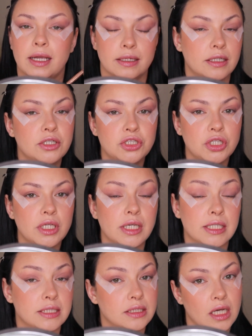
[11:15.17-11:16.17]
energy
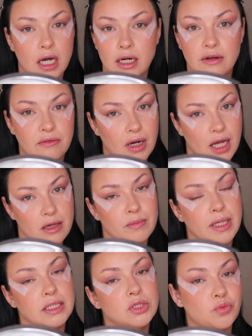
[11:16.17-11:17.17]
is not a
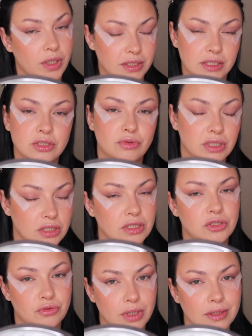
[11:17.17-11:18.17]
vibe in
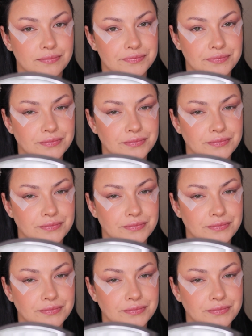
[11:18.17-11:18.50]
2023.